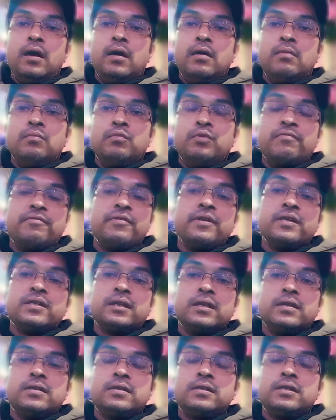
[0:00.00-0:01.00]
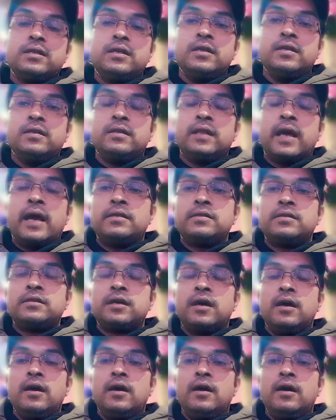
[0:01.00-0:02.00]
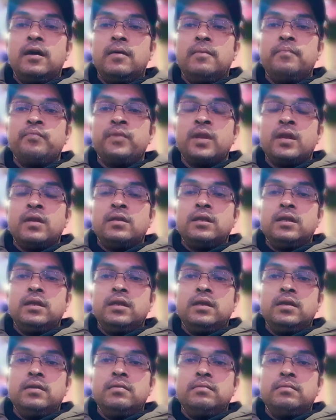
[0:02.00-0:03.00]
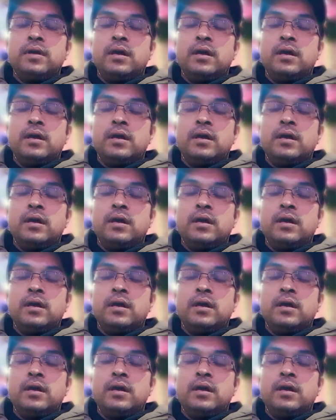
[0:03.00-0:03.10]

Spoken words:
We've recently seen that the